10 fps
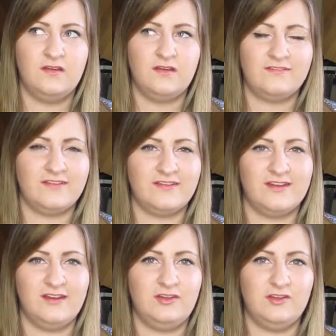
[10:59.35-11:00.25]
If
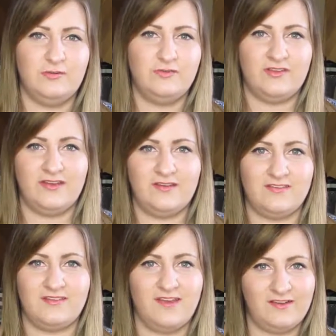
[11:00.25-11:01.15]
any losing
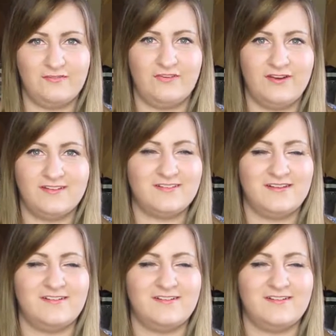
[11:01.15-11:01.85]
is a gain for us, I